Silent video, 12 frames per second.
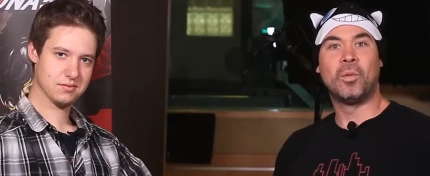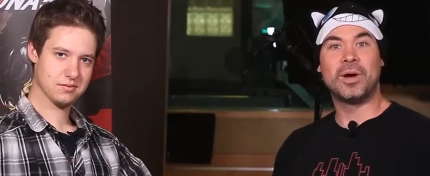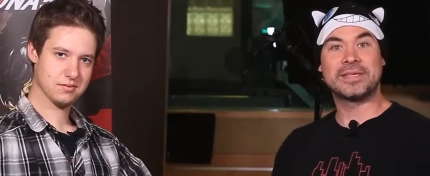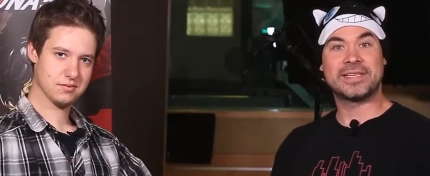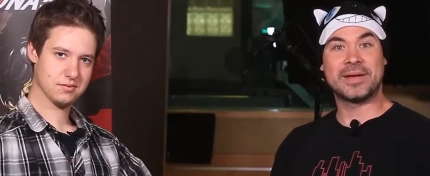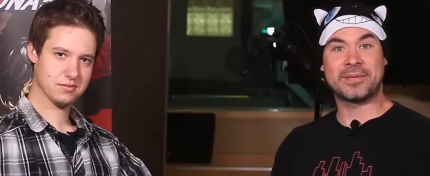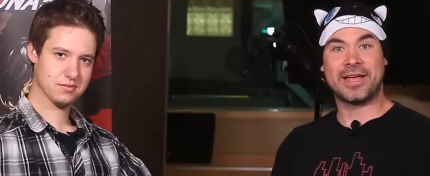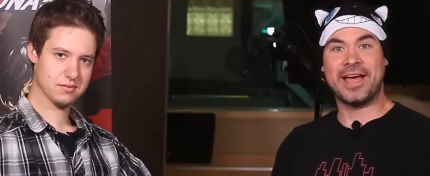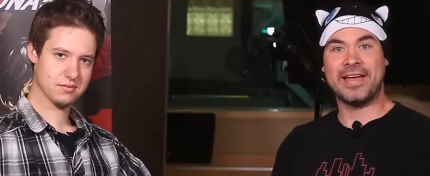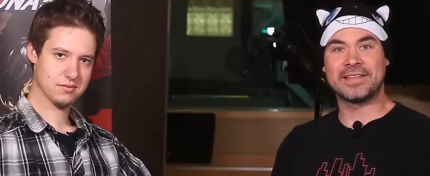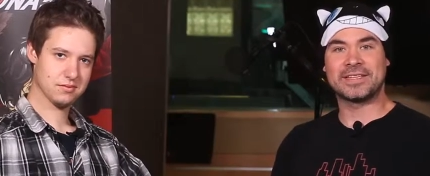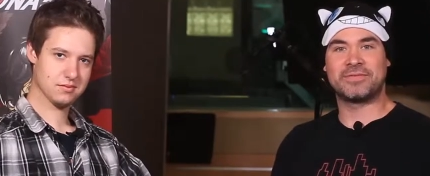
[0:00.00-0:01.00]
Speaker 1: What's
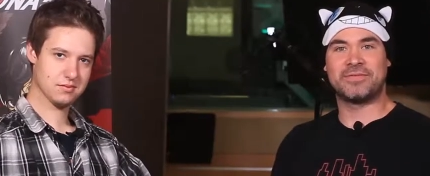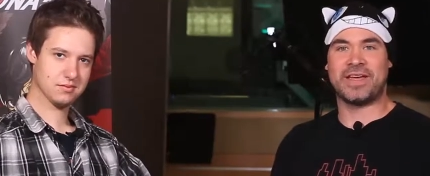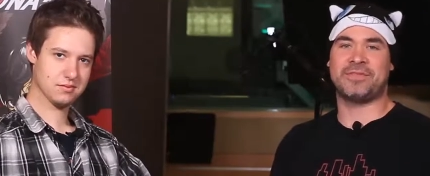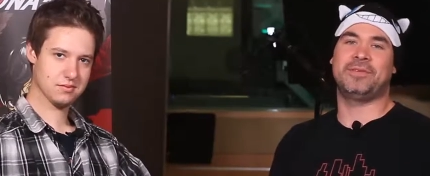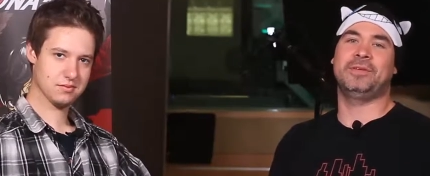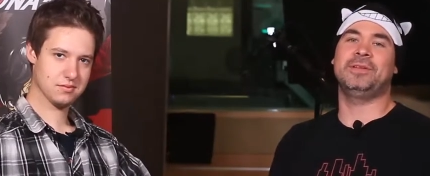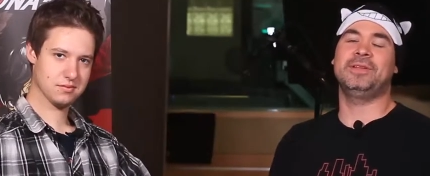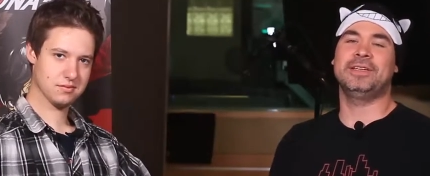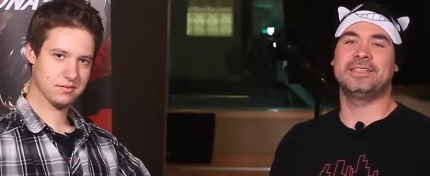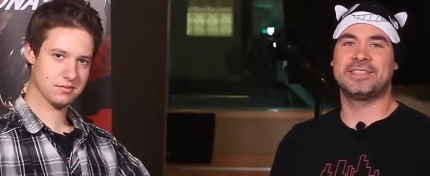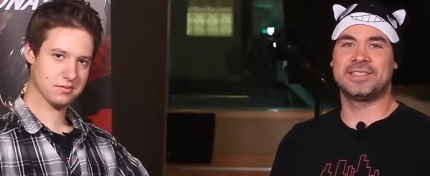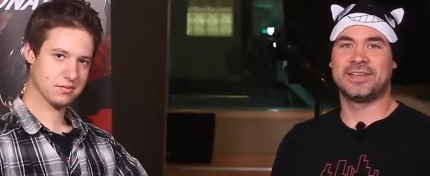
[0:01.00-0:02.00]
up, Atlus
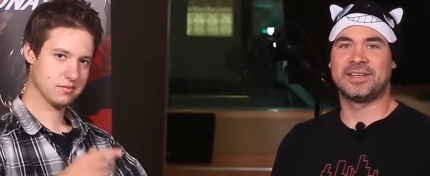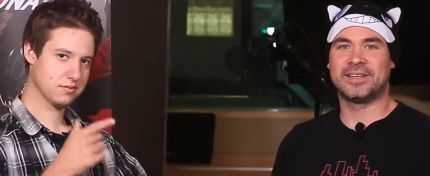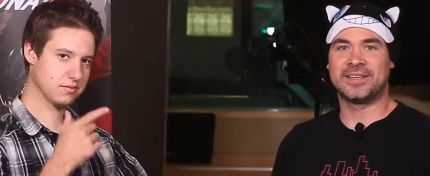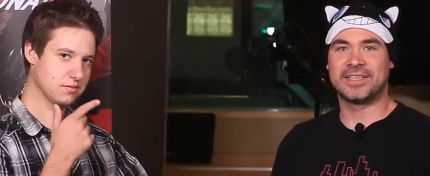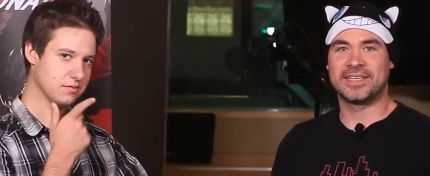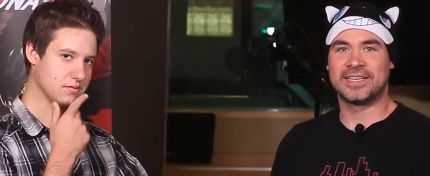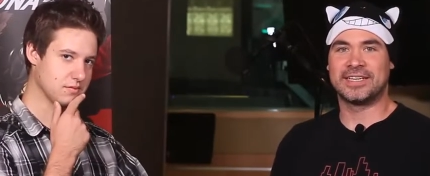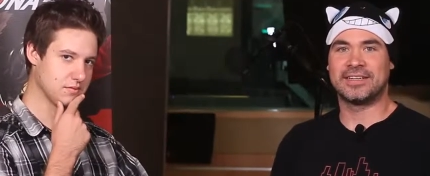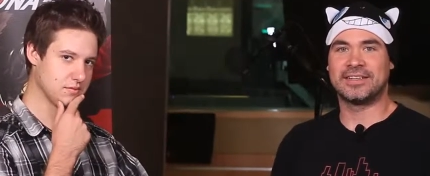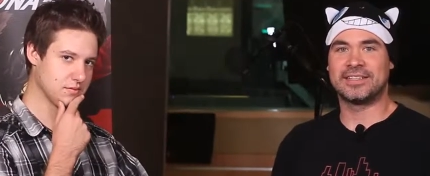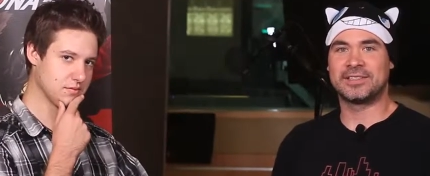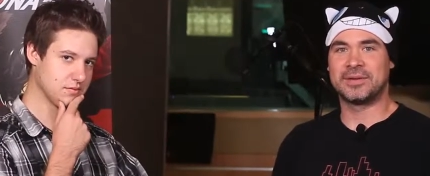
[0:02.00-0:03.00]
faithful? John Harden
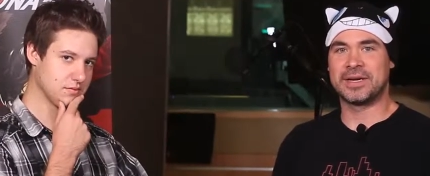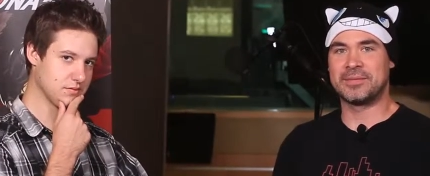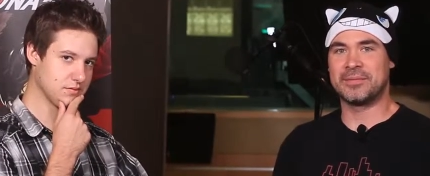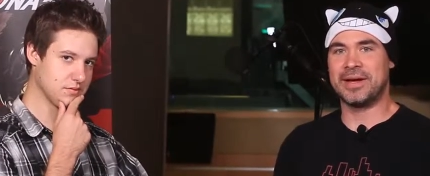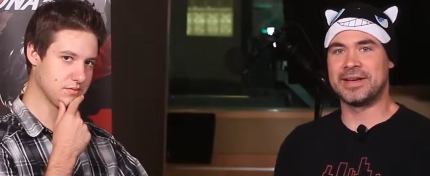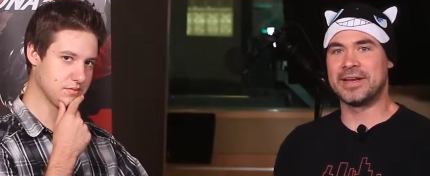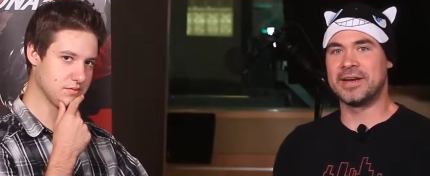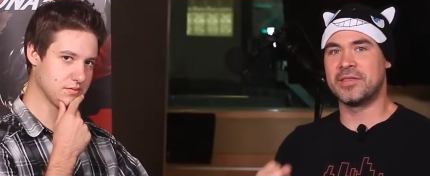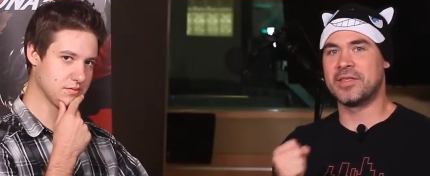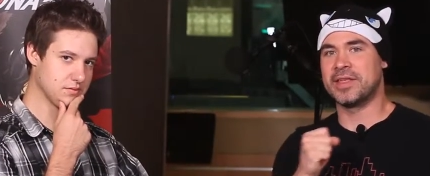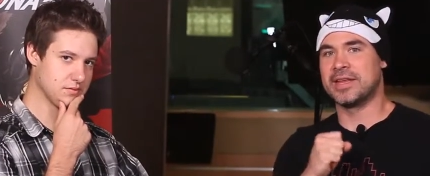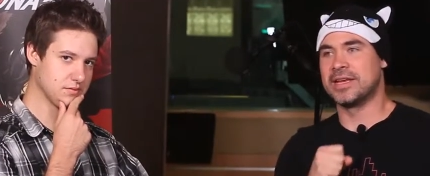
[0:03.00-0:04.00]
here, joined by none
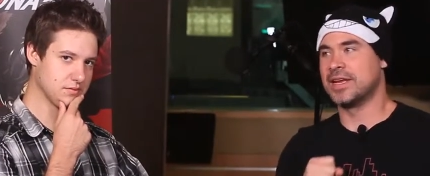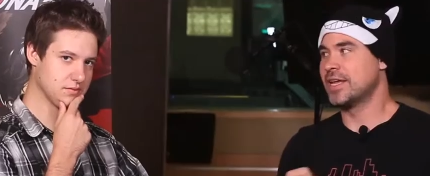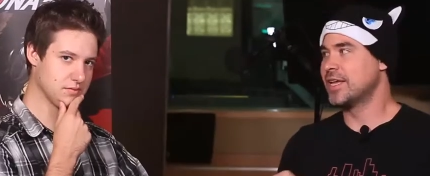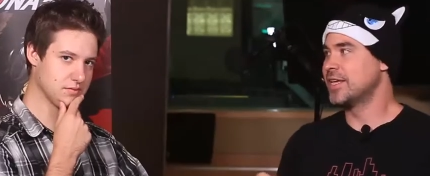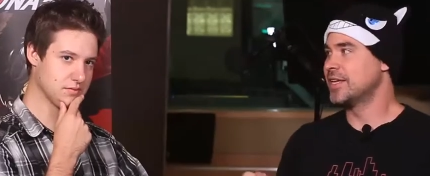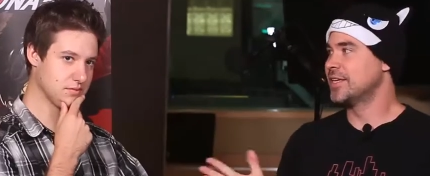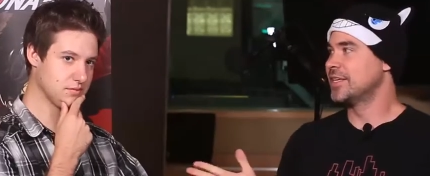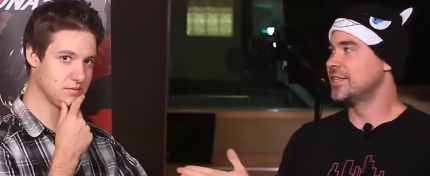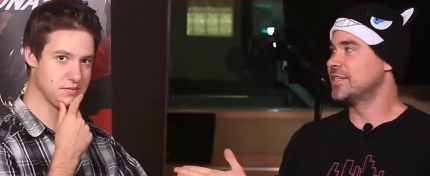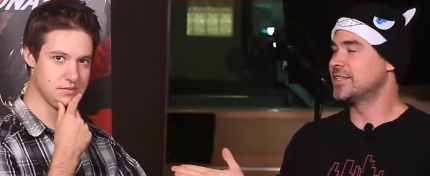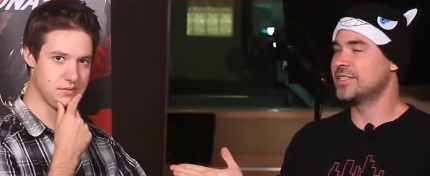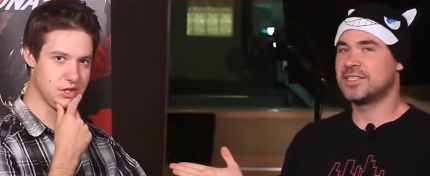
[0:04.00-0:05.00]
other than
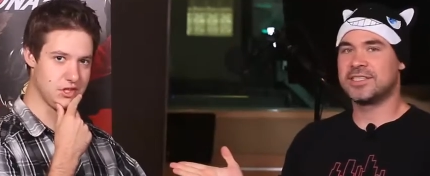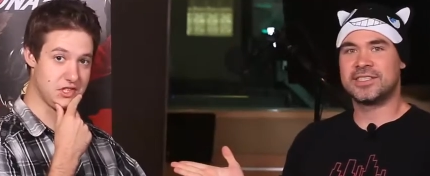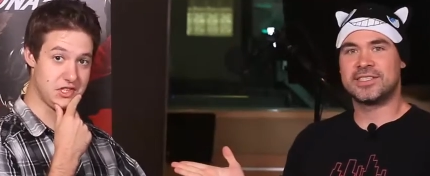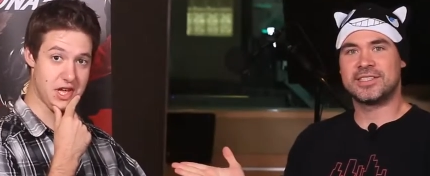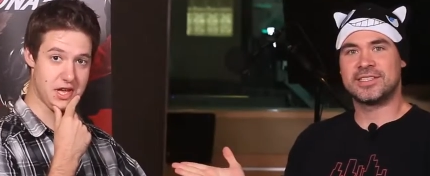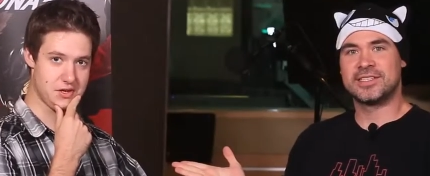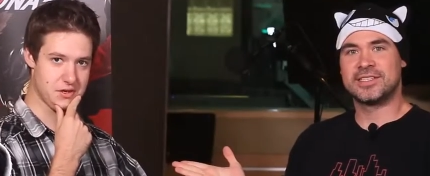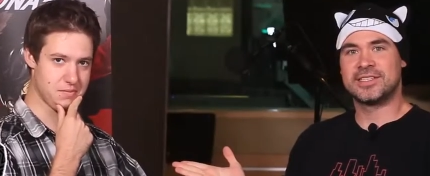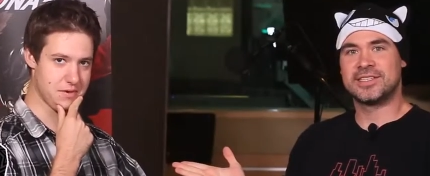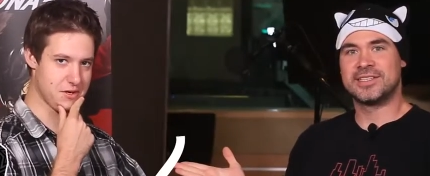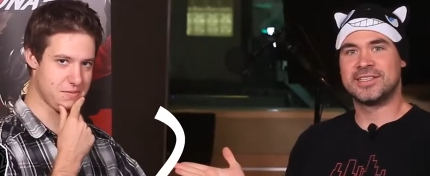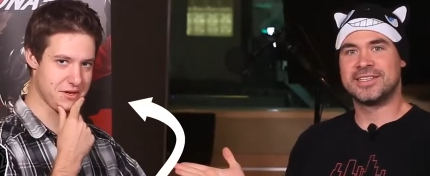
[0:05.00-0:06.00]

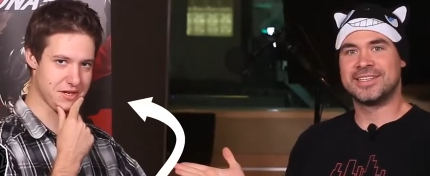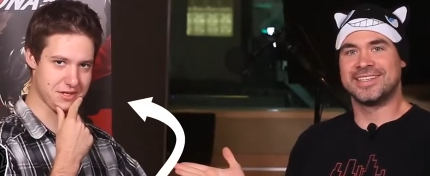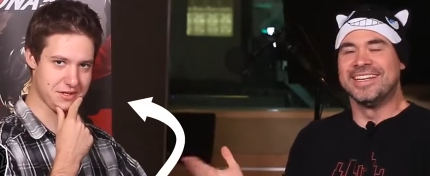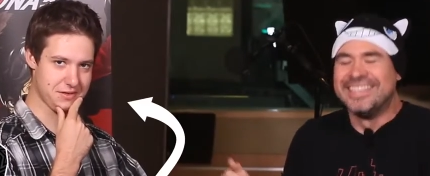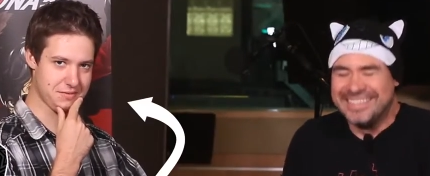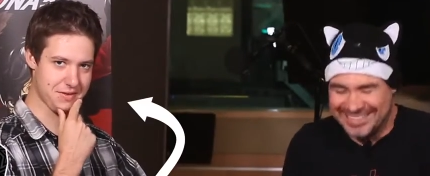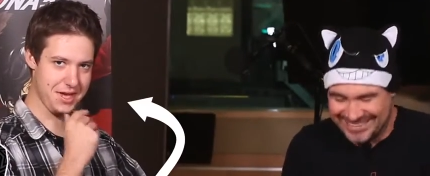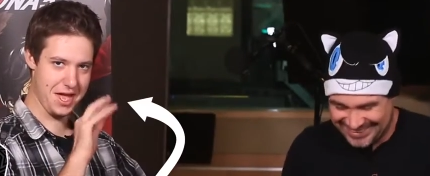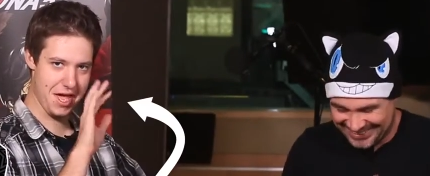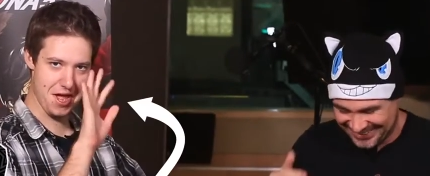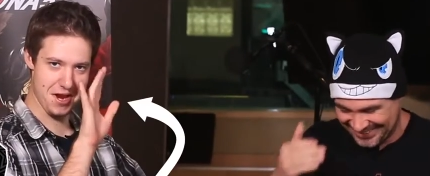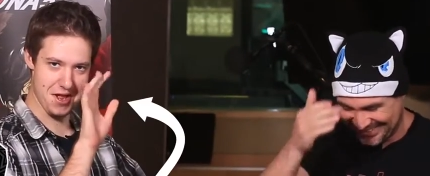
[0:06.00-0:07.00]
Xander Mobus.
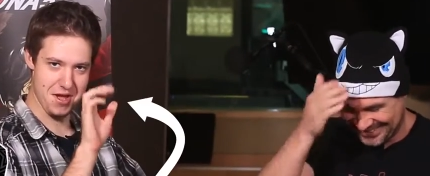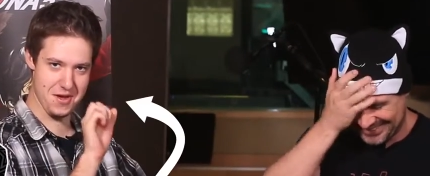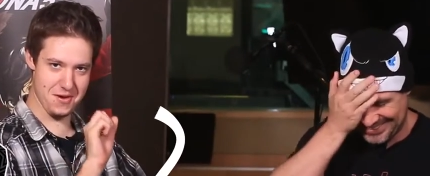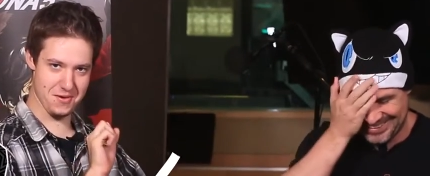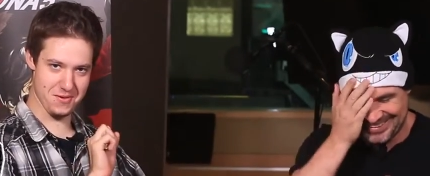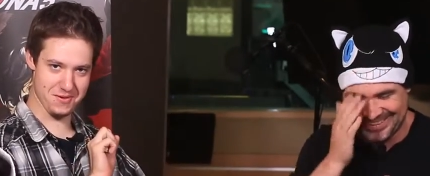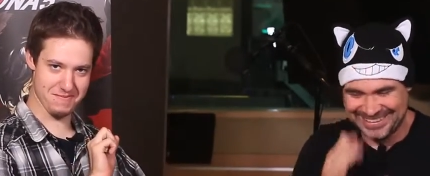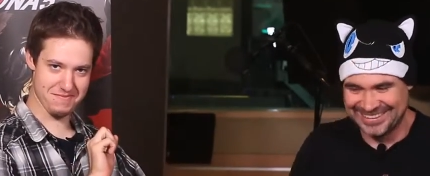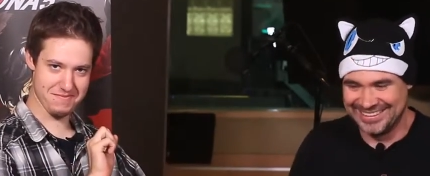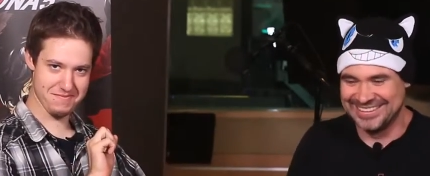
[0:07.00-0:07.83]
Speaker 2: Hello.